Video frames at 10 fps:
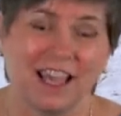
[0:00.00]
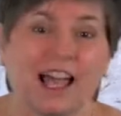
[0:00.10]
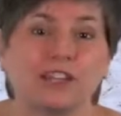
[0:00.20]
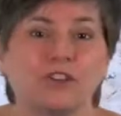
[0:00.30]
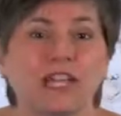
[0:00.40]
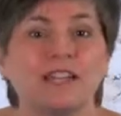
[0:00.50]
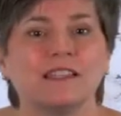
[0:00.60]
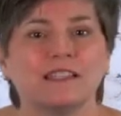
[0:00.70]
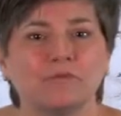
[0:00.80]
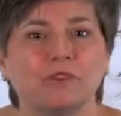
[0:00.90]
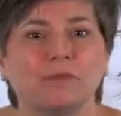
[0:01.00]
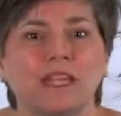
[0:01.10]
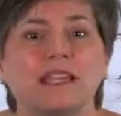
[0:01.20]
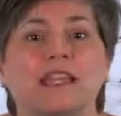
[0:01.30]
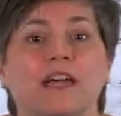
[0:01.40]
I created a simple
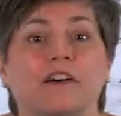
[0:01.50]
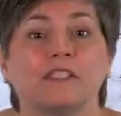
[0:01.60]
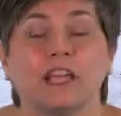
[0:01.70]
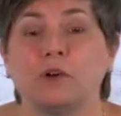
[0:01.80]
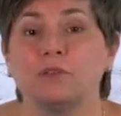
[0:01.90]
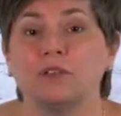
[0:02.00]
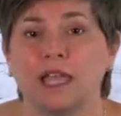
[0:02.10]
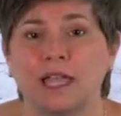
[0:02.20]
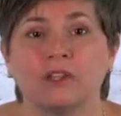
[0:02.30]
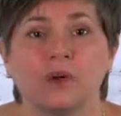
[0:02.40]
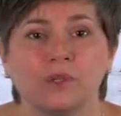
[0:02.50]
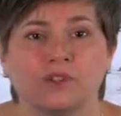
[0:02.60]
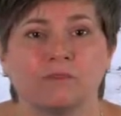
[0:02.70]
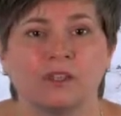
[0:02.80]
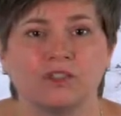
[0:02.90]
PDF to help you take notes
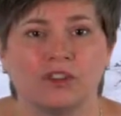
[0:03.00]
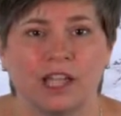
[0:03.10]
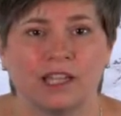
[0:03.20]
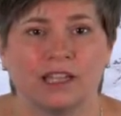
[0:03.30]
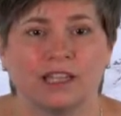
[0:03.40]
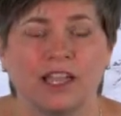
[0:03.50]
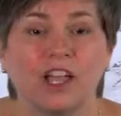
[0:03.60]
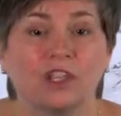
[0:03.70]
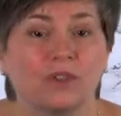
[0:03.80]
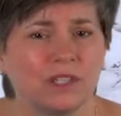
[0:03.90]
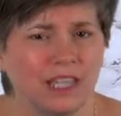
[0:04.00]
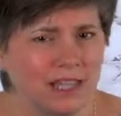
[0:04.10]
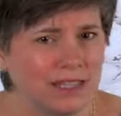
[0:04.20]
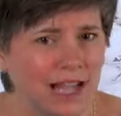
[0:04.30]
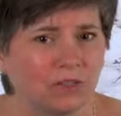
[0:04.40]
from this training. You'll see
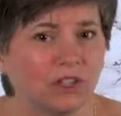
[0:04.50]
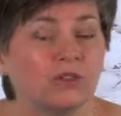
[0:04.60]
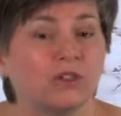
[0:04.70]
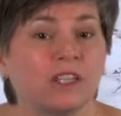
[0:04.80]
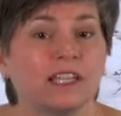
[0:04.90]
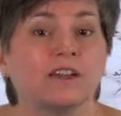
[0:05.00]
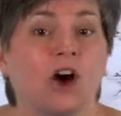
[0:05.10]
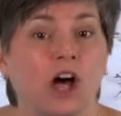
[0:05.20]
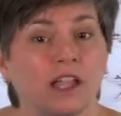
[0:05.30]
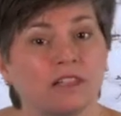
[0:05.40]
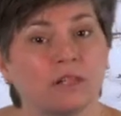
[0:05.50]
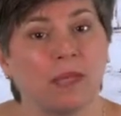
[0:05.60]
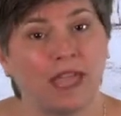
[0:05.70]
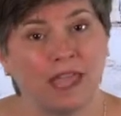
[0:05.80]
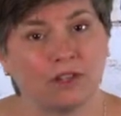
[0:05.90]
the download link on this
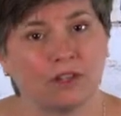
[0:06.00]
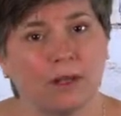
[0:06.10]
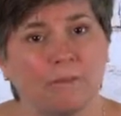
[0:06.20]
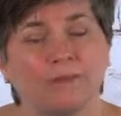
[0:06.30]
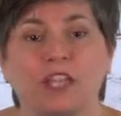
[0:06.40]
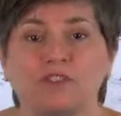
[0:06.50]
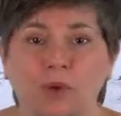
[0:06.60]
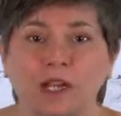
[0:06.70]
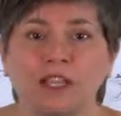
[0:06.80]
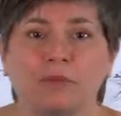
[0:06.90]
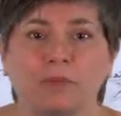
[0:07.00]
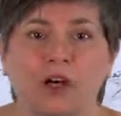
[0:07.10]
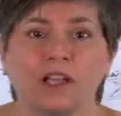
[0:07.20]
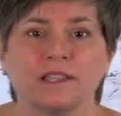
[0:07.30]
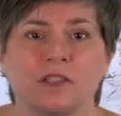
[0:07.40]
page. If you want to hit
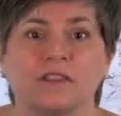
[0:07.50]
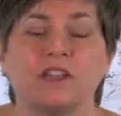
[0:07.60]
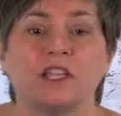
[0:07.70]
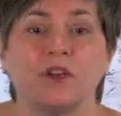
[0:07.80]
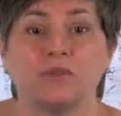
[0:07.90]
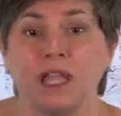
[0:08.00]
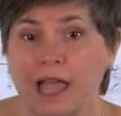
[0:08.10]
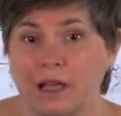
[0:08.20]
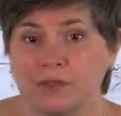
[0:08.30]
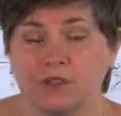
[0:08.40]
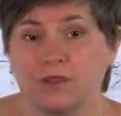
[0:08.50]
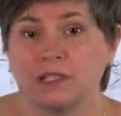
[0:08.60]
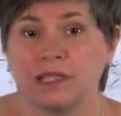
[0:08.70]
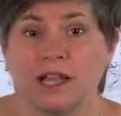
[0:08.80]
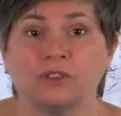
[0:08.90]
pause on the video now so you
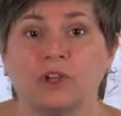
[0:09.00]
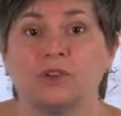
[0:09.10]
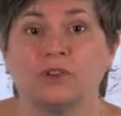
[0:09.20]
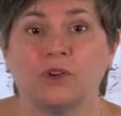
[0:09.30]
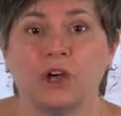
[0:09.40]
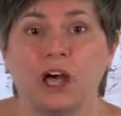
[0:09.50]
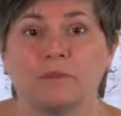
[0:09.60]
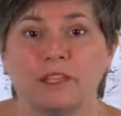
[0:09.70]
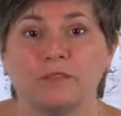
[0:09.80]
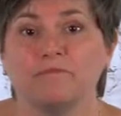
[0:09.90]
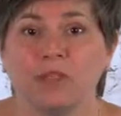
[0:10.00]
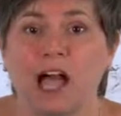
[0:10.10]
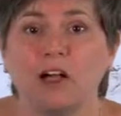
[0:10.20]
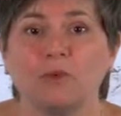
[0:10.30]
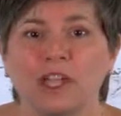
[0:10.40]
can download your own copy,
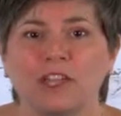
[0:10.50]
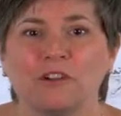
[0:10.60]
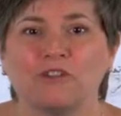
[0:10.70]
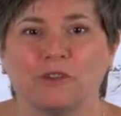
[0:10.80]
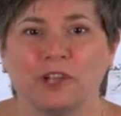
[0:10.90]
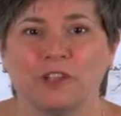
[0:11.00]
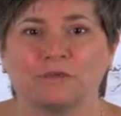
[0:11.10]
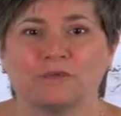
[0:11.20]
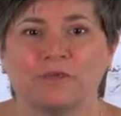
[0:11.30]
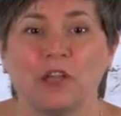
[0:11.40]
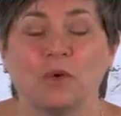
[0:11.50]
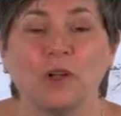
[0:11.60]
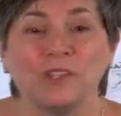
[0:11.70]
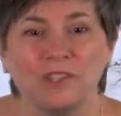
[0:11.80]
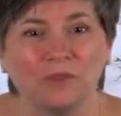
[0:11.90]
I'll wait here for you.
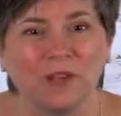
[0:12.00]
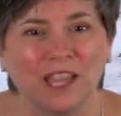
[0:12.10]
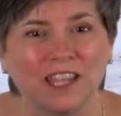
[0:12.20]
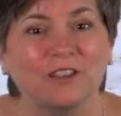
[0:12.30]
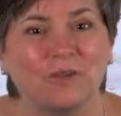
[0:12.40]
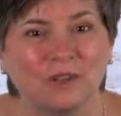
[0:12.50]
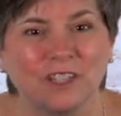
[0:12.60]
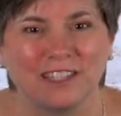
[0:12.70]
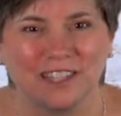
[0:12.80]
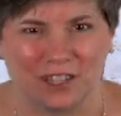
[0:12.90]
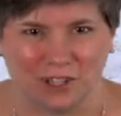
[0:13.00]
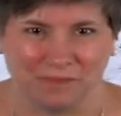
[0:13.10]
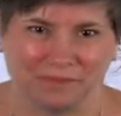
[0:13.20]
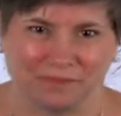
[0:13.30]
Once you're ready, we'll continue.